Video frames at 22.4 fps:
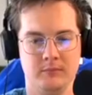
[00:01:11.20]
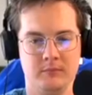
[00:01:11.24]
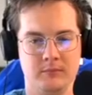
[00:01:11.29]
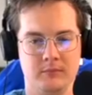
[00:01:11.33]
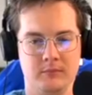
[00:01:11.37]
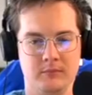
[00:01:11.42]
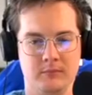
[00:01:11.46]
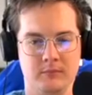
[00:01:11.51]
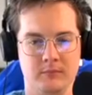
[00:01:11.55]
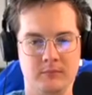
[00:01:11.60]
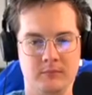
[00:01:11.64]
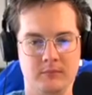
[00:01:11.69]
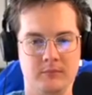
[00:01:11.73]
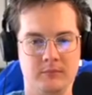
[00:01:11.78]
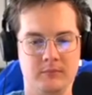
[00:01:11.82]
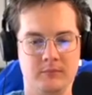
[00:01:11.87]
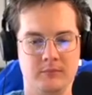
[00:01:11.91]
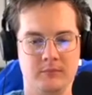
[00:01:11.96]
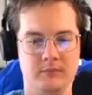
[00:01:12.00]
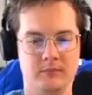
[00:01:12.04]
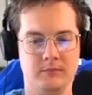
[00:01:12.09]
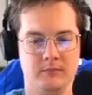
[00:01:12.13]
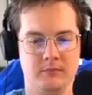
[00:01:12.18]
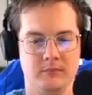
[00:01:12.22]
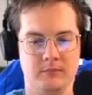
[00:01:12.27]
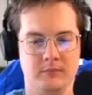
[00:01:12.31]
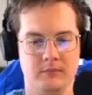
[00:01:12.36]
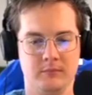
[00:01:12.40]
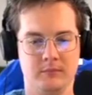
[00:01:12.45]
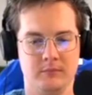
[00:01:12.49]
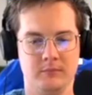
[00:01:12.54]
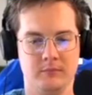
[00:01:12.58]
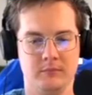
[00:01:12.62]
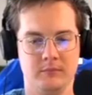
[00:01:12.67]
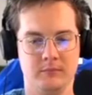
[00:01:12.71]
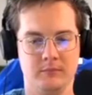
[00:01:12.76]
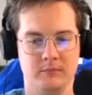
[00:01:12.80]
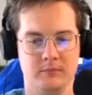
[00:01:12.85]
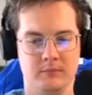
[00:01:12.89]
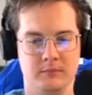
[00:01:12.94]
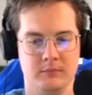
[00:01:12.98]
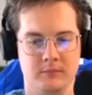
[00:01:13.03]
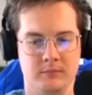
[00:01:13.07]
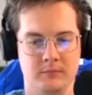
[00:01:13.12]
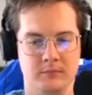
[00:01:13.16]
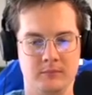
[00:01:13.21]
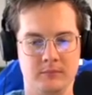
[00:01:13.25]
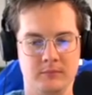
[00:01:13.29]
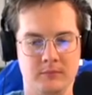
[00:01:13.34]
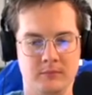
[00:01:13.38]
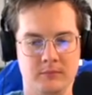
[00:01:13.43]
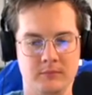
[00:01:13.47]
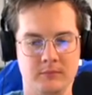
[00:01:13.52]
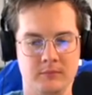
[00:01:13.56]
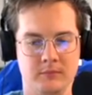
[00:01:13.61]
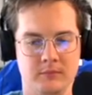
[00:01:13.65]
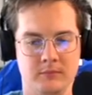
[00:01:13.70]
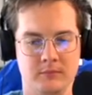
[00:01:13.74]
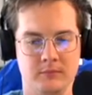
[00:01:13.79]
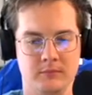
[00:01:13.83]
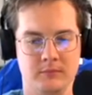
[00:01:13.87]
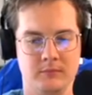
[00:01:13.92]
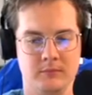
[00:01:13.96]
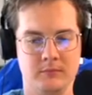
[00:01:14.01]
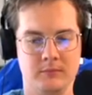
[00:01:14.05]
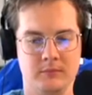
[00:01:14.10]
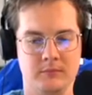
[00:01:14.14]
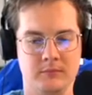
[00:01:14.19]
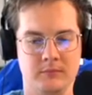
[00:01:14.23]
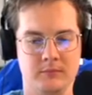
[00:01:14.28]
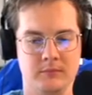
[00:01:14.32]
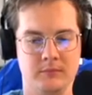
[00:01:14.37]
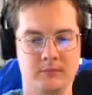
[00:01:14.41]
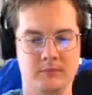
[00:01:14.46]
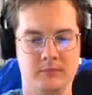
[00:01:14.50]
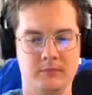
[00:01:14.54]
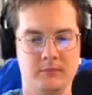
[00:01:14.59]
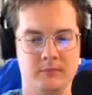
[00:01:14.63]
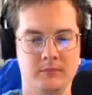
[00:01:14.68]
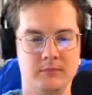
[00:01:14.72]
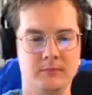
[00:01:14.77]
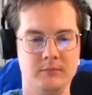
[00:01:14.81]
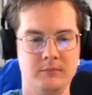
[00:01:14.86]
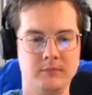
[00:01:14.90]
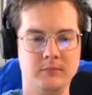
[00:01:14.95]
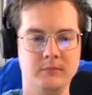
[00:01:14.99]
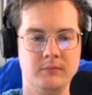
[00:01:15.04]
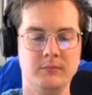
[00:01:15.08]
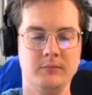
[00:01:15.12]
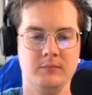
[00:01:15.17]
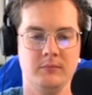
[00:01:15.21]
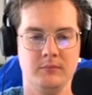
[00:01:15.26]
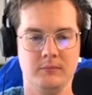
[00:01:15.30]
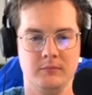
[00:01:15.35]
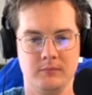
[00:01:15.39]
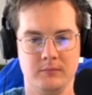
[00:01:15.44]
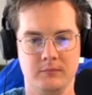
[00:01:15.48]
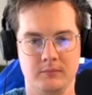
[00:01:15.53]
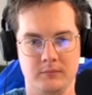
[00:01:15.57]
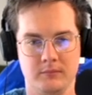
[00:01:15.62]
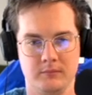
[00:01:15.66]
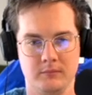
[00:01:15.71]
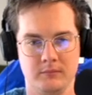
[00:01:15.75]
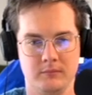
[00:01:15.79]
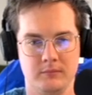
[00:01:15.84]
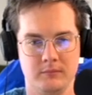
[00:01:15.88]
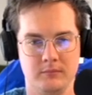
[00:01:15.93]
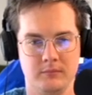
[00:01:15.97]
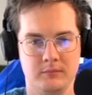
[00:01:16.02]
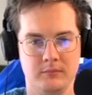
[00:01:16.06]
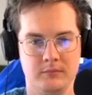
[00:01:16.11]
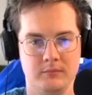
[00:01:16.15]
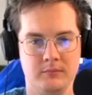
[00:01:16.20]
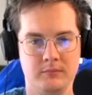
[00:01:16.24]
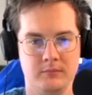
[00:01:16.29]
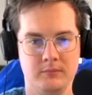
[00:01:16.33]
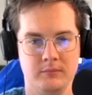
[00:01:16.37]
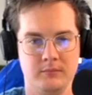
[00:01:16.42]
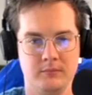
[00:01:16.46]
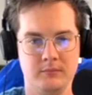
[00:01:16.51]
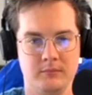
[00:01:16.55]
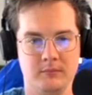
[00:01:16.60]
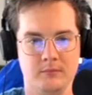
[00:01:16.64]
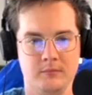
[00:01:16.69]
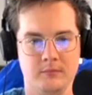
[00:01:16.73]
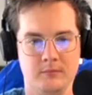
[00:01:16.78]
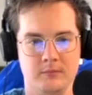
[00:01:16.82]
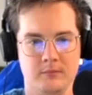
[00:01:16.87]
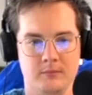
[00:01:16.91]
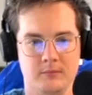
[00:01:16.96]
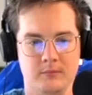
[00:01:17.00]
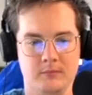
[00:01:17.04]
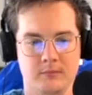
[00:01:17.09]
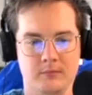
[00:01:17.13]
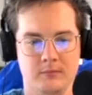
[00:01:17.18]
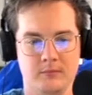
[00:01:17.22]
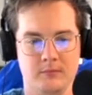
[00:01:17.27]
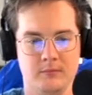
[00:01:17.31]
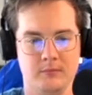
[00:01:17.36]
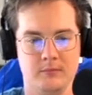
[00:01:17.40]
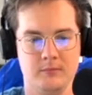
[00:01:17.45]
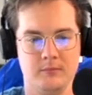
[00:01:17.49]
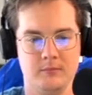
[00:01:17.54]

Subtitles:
The person shown says nothing.